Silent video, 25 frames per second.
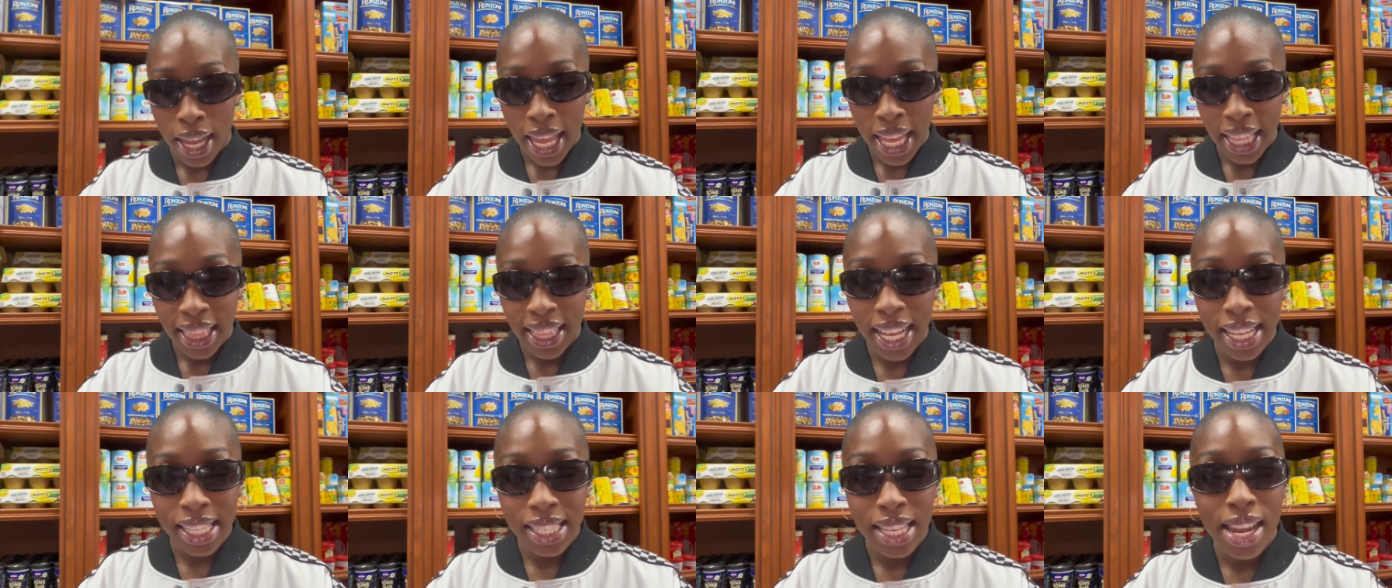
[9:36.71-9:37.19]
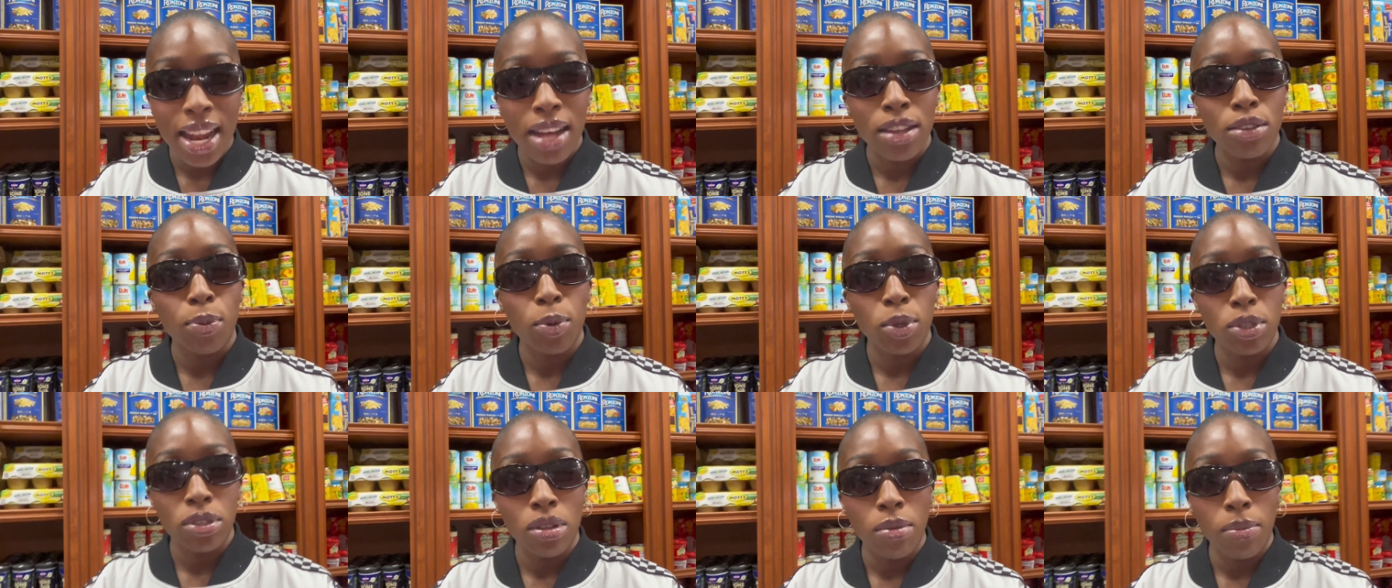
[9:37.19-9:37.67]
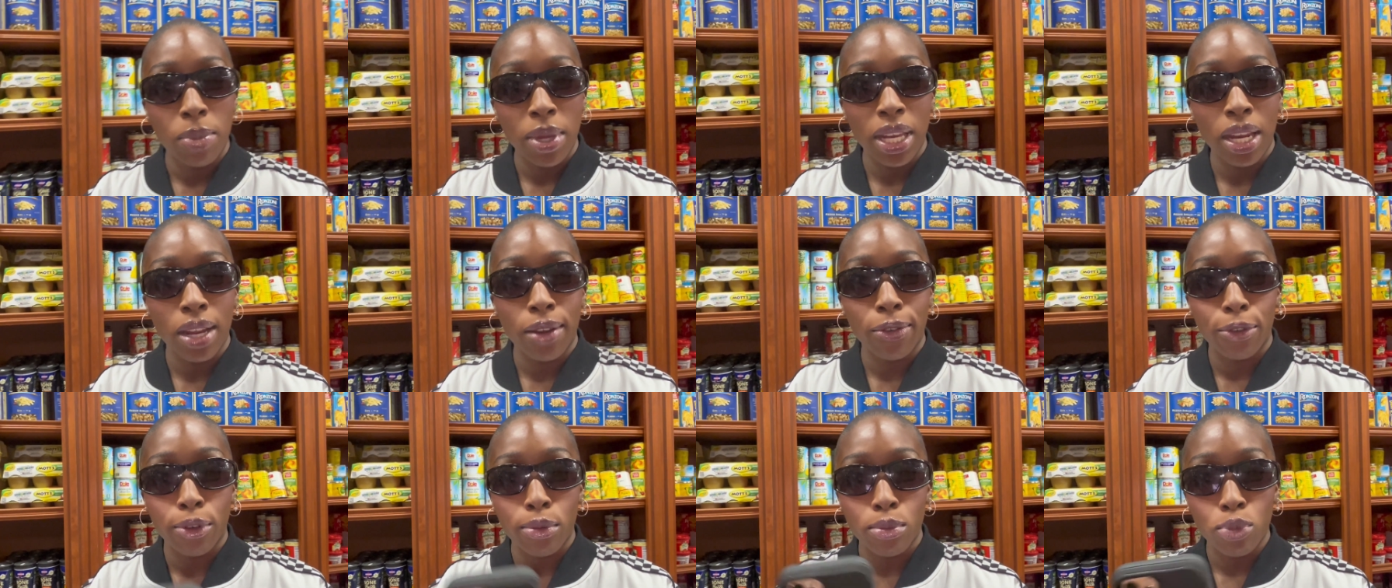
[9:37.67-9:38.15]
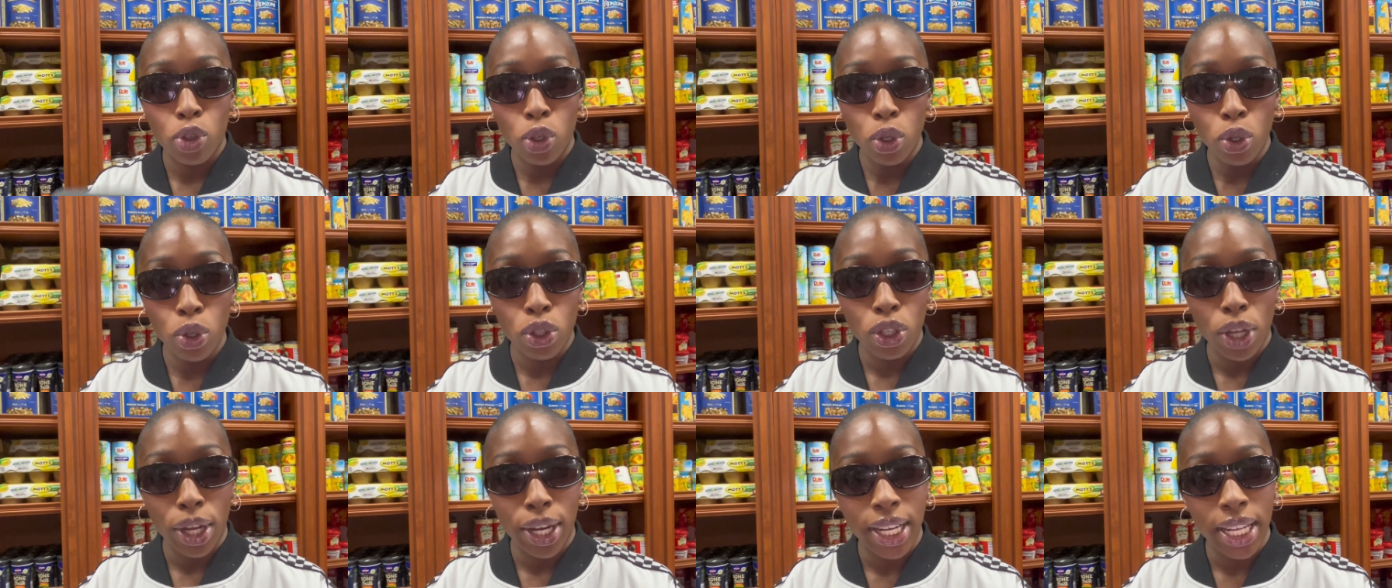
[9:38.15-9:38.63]
They said I was supposed to be there from 2.30
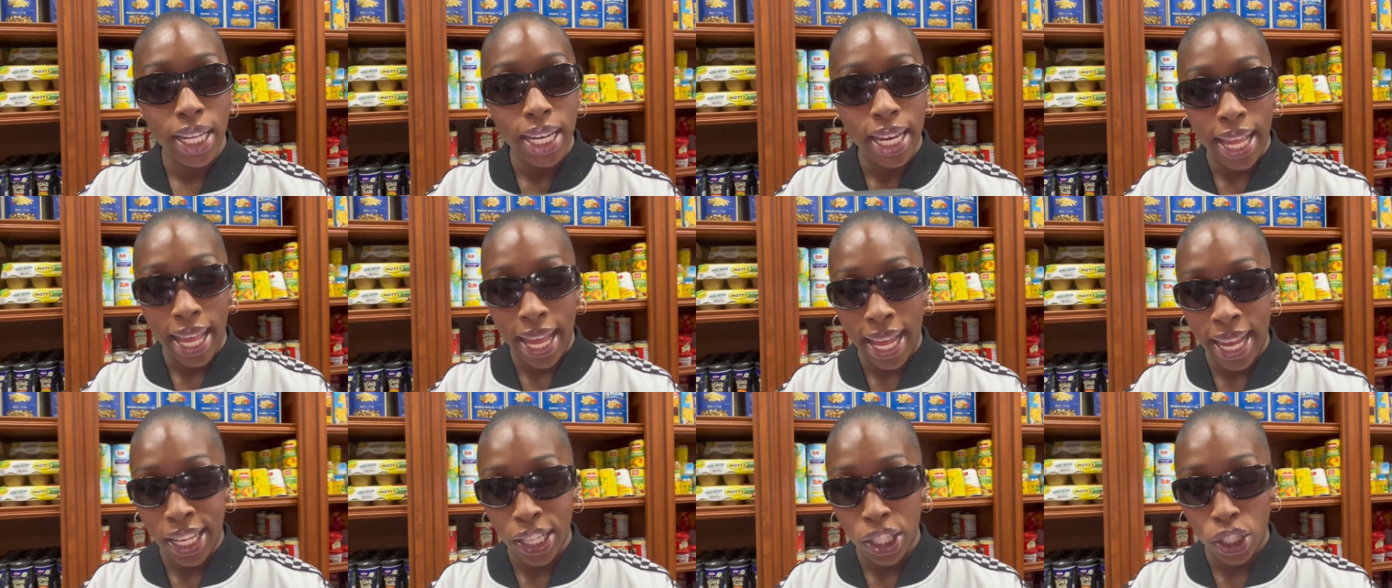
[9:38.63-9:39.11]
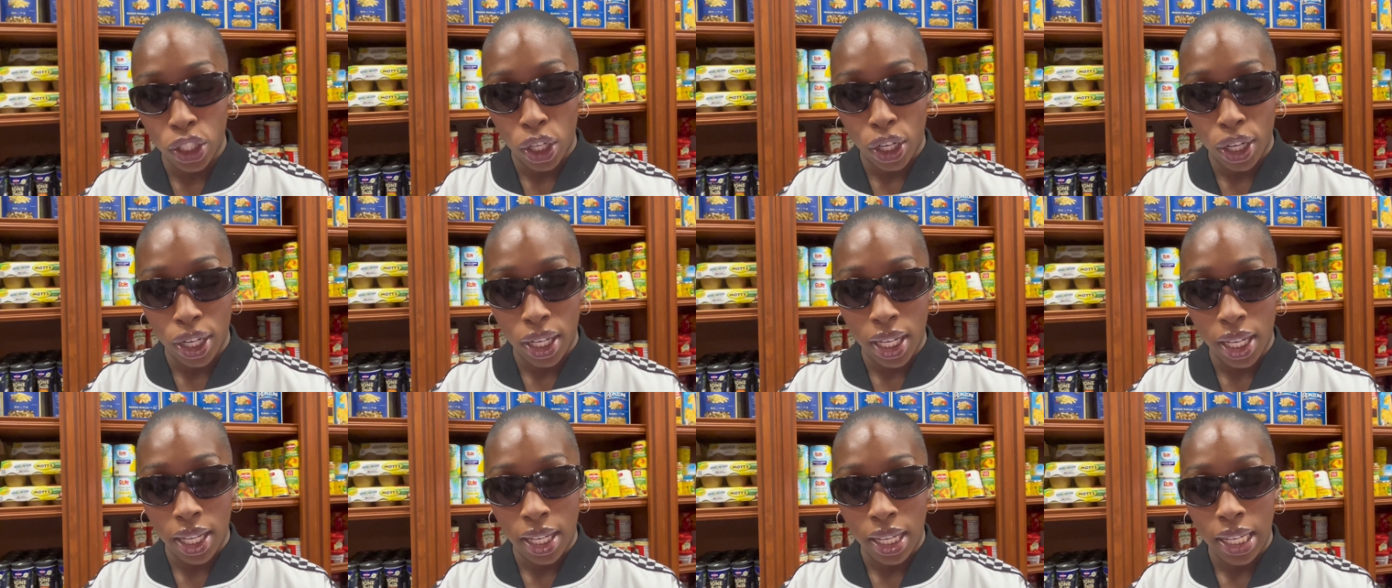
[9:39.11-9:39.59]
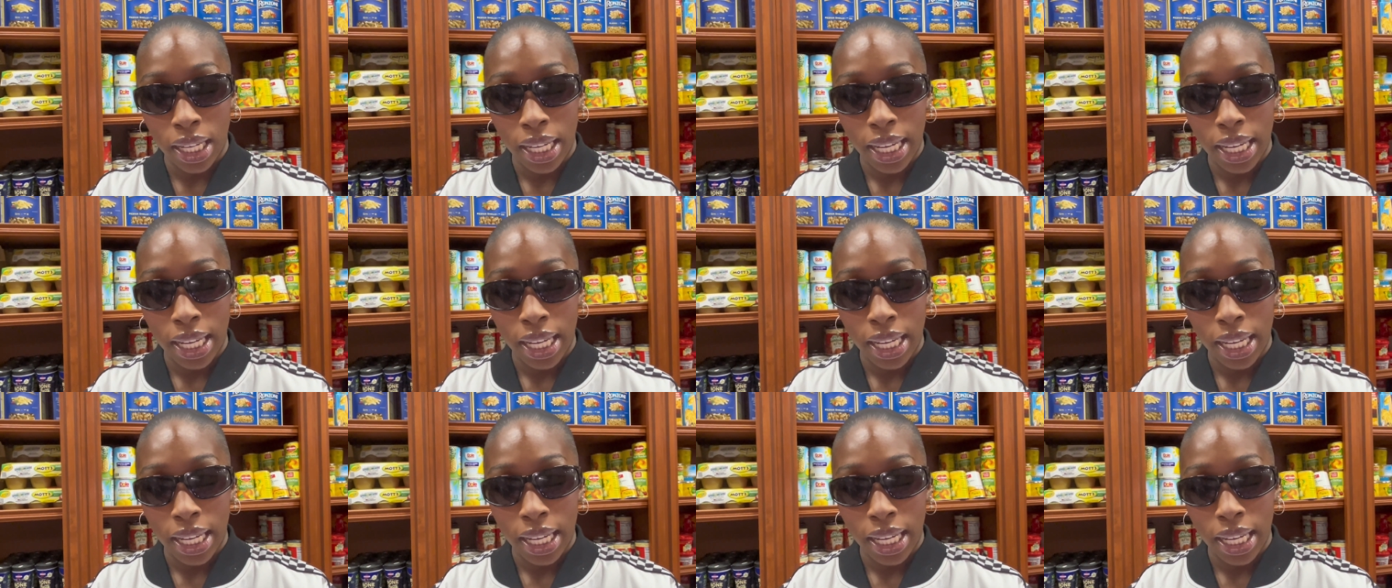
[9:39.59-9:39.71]
to 8.30.